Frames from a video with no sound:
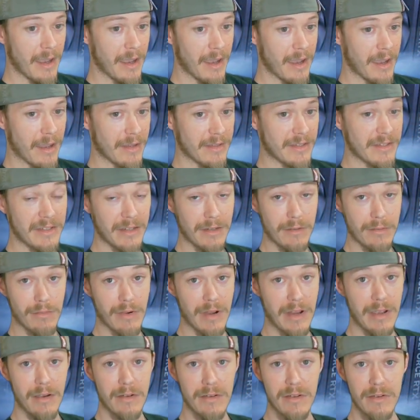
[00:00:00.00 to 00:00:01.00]
stick
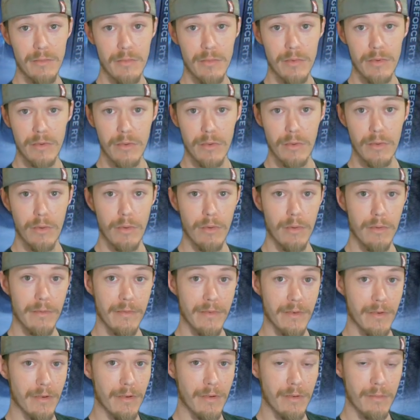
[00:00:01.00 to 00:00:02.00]
around and we'll go
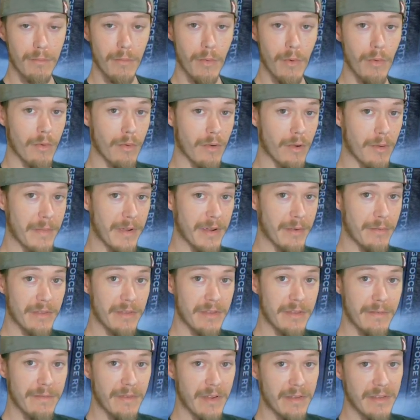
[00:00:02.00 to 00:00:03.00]
over more about
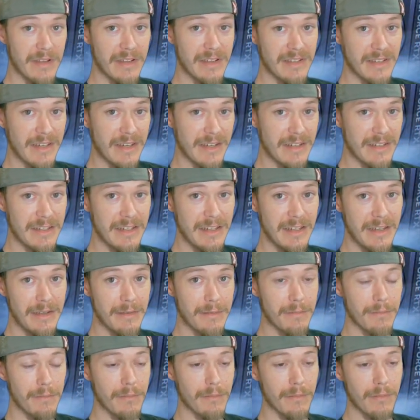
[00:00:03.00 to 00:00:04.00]
the
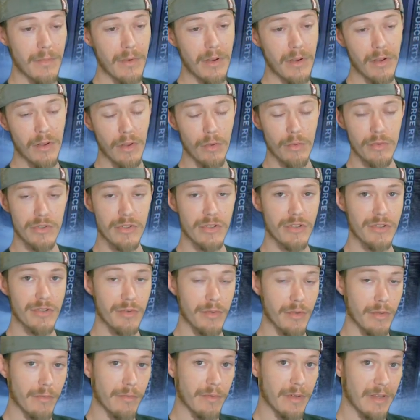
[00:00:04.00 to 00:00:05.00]
5060 closer
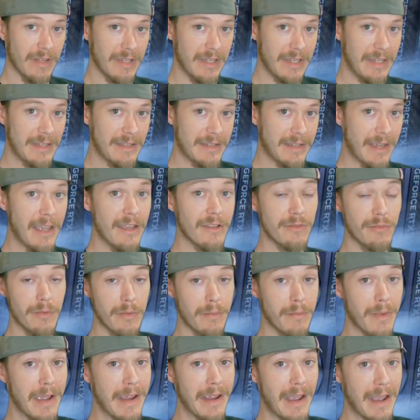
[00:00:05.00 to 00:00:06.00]
to the release, as we
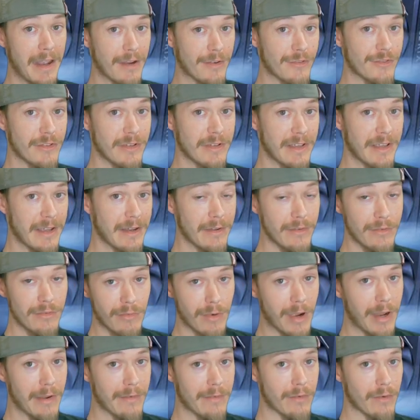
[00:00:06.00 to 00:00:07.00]
might actually get a
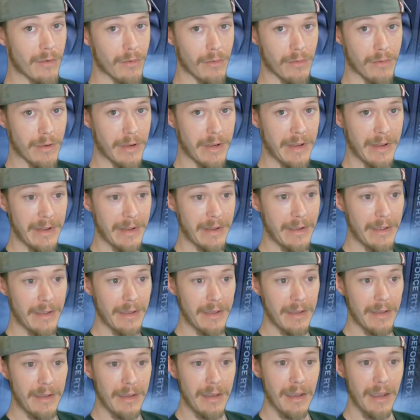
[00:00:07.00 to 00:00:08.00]
driver or a
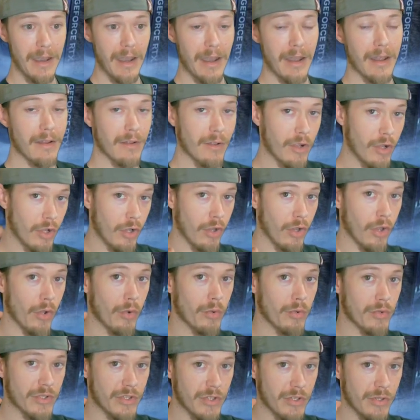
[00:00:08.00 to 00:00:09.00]

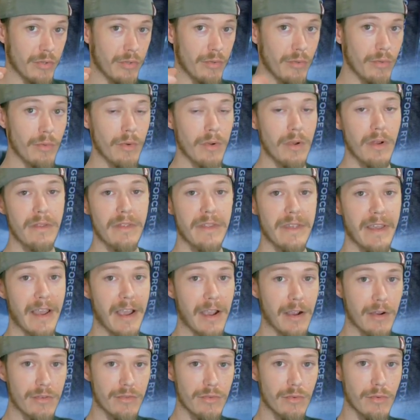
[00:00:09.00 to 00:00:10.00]
close to the
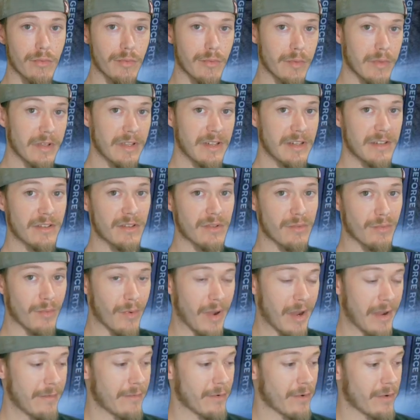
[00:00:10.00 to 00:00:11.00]
actual release
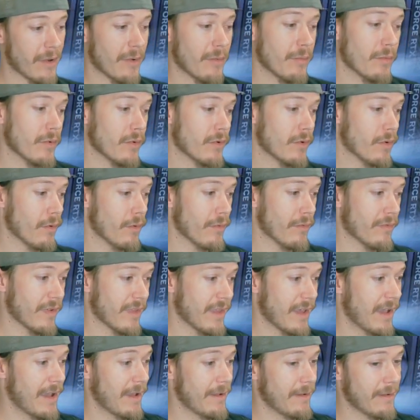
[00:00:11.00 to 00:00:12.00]
driver, and we'll go over
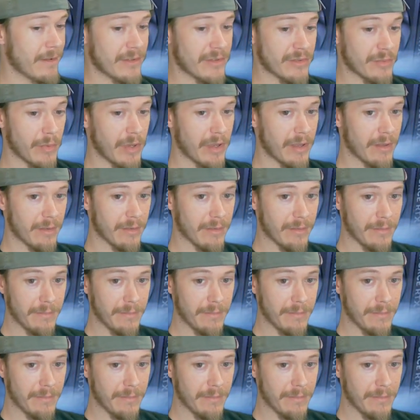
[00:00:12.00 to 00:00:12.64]
that as well.